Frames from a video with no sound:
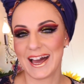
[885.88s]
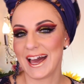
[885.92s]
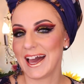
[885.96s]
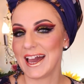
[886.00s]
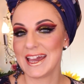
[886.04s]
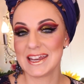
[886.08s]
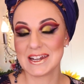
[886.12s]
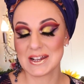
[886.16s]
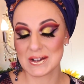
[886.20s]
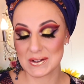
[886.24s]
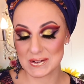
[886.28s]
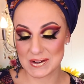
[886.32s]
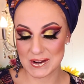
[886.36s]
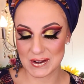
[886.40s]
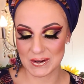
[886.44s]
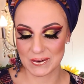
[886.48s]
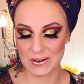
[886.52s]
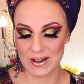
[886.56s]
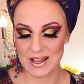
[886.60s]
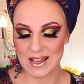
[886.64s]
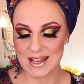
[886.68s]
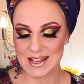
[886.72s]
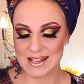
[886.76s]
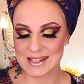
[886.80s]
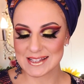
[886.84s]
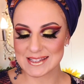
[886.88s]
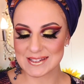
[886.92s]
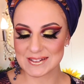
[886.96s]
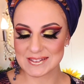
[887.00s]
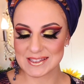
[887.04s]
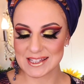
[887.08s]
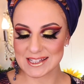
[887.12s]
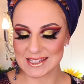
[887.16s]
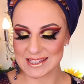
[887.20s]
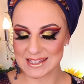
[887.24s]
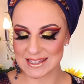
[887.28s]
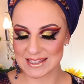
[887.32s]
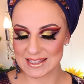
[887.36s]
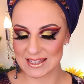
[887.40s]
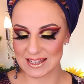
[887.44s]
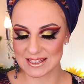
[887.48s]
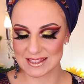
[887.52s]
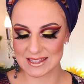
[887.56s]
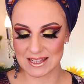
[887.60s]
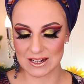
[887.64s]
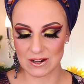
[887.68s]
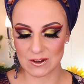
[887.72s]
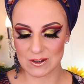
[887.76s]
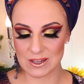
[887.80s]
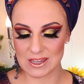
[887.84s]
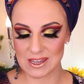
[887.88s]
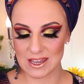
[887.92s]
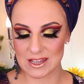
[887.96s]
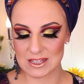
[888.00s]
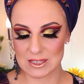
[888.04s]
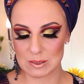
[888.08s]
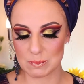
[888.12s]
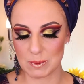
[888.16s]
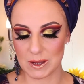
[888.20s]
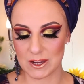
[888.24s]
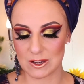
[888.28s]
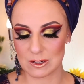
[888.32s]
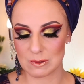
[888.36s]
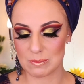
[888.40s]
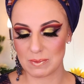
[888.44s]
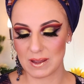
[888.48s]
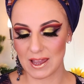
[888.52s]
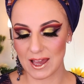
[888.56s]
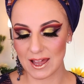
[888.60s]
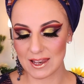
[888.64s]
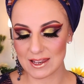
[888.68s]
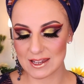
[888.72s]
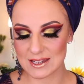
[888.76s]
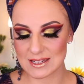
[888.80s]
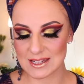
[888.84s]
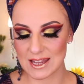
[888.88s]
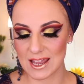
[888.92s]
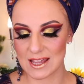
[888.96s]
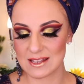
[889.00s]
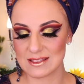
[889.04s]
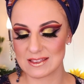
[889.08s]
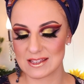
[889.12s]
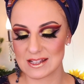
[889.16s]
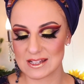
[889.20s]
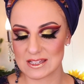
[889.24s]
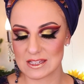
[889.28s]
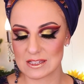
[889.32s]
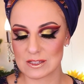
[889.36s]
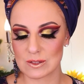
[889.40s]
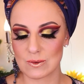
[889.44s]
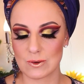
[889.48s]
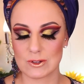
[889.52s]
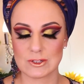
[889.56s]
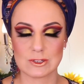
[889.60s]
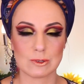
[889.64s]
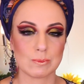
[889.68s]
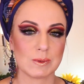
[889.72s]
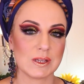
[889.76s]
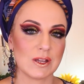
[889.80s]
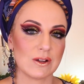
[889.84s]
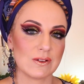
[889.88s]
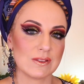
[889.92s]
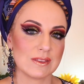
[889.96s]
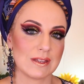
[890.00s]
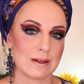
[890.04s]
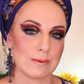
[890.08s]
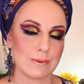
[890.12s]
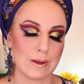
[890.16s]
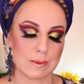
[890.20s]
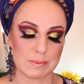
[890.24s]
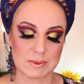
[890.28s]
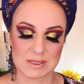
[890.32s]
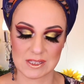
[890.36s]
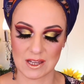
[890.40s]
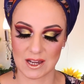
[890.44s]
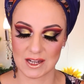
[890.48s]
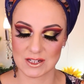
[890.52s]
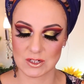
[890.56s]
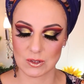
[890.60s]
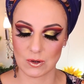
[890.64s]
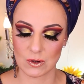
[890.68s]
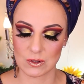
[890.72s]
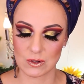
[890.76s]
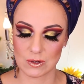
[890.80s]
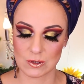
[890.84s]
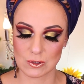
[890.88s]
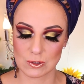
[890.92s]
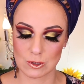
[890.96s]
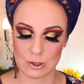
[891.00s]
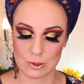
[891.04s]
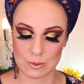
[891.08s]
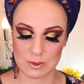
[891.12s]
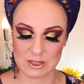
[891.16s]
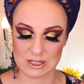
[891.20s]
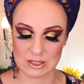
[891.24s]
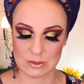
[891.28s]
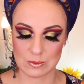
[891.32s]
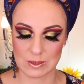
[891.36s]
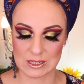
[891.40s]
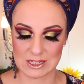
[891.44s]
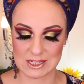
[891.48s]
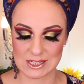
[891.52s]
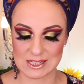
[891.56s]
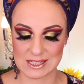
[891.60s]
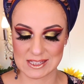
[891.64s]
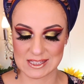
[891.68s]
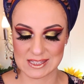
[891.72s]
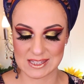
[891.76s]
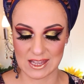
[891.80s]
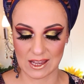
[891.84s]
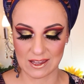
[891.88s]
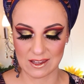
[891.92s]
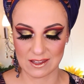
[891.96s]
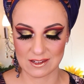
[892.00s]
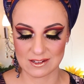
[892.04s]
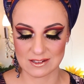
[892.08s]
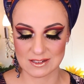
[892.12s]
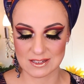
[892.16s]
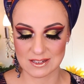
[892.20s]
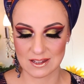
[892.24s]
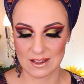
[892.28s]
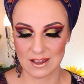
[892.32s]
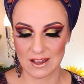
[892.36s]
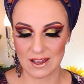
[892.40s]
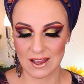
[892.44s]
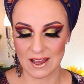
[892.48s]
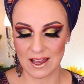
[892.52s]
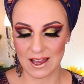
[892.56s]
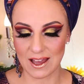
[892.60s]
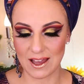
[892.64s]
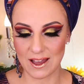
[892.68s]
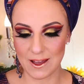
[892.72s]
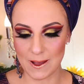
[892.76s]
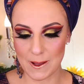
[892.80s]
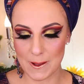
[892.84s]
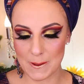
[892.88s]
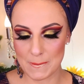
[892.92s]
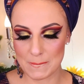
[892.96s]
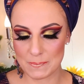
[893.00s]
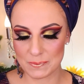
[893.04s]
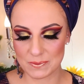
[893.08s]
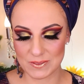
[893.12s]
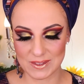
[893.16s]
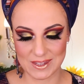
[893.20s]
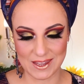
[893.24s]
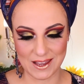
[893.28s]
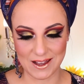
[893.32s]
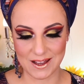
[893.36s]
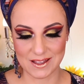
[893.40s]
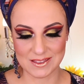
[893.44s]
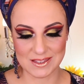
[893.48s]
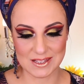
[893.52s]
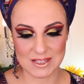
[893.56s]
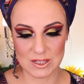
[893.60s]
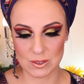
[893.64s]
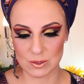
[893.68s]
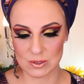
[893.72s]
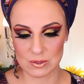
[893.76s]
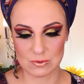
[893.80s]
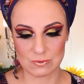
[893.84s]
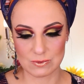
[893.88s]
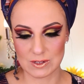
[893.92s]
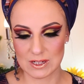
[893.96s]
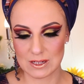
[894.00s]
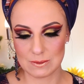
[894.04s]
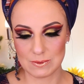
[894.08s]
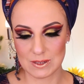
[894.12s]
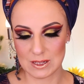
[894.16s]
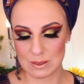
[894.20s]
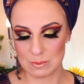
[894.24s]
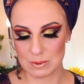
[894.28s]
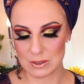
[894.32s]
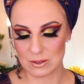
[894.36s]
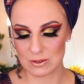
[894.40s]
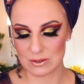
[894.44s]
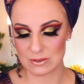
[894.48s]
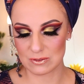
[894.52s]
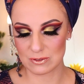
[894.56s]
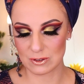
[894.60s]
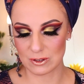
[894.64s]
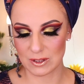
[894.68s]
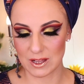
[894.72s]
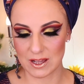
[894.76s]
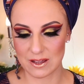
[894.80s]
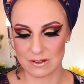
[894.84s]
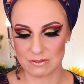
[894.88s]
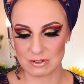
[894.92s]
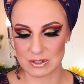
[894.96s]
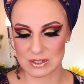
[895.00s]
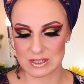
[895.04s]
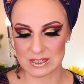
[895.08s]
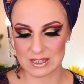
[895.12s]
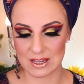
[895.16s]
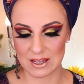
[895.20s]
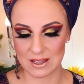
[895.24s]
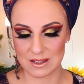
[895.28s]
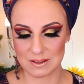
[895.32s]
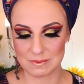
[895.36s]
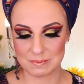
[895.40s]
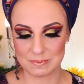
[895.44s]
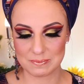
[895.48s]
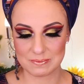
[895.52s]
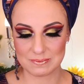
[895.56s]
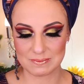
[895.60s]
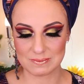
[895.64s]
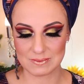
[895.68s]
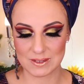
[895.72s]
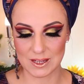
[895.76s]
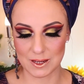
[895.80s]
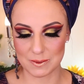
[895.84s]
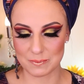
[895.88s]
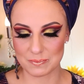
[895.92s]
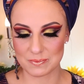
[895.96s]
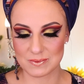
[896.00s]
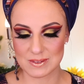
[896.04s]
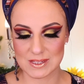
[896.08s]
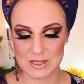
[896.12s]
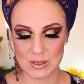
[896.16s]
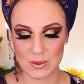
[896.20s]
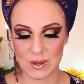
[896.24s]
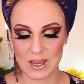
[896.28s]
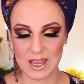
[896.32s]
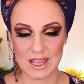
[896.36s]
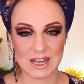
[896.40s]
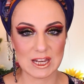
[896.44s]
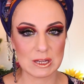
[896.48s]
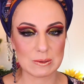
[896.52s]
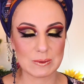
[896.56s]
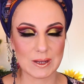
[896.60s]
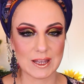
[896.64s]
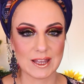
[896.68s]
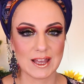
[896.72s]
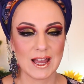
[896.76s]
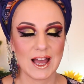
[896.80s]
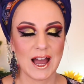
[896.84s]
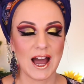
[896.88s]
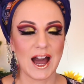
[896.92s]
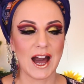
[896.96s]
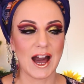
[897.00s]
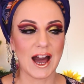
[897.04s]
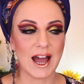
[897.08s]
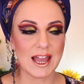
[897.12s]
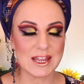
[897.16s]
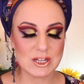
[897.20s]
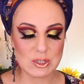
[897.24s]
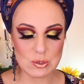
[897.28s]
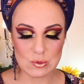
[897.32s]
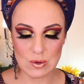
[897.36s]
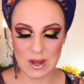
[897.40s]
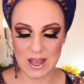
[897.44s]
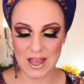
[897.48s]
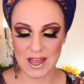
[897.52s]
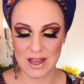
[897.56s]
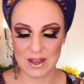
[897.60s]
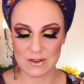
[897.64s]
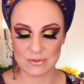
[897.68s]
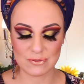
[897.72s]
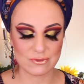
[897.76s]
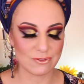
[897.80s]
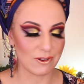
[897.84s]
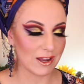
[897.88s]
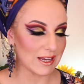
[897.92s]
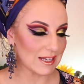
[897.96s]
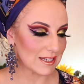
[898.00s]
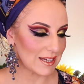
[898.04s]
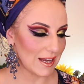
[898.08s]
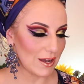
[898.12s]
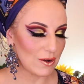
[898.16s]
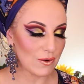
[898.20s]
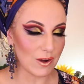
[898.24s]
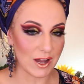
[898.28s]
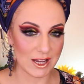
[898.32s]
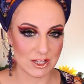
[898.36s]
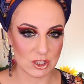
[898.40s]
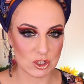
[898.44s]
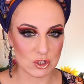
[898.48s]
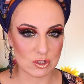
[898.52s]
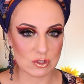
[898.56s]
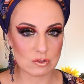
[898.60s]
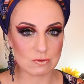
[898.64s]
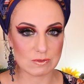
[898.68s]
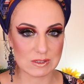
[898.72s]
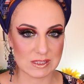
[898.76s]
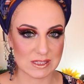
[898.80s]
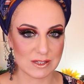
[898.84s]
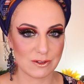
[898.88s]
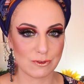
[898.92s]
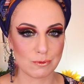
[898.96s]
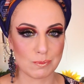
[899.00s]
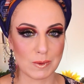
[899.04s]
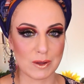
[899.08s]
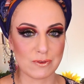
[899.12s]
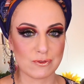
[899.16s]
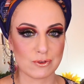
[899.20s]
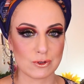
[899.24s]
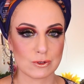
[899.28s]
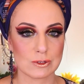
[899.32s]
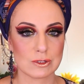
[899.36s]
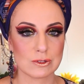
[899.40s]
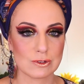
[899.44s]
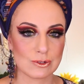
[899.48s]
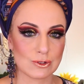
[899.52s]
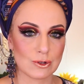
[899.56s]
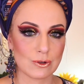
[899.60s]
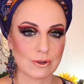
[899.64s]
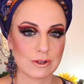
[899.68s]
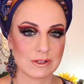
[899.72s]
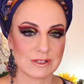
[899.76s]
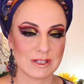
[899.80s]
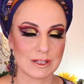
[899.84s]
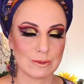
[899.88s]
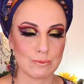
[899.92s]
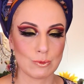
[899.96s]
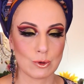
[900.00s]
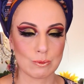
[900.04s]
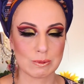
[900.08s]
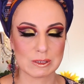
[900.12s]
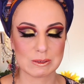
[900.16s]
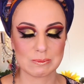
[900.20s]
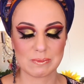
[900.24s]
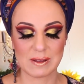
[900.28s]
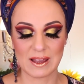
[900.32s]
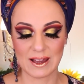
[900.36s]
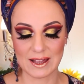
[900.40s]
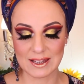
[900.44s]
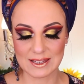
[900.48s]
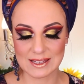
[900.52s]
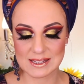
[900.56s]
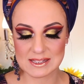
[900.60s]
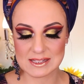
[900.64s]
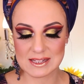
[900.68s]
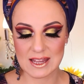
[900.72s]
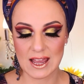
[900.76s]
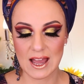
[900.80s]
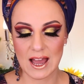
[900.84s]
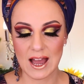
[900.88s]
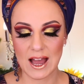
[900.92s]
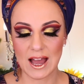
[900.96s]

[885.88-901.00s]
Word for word: I don't know. So this is the Loki inspired palette, and this is going to be on their website on October 22nd. Yeah, this looks really, really beautiful, I have to say. Yeah, so anyway, I do have right now, I just received my first Notoriously Morbid palette,